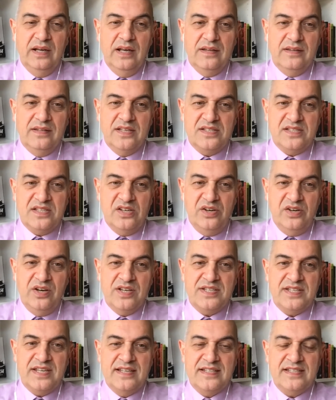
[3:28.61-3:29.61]
the
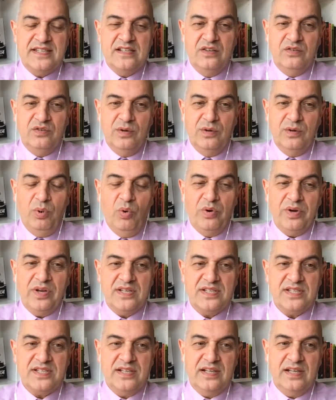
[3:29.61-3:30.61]
Serious Incident Reporting
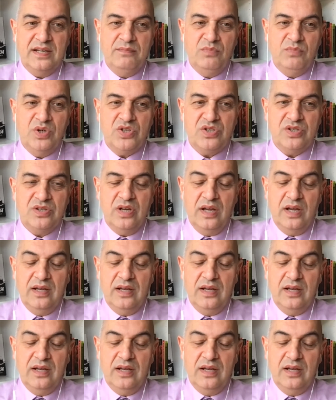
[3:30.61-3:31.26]
Scheme, which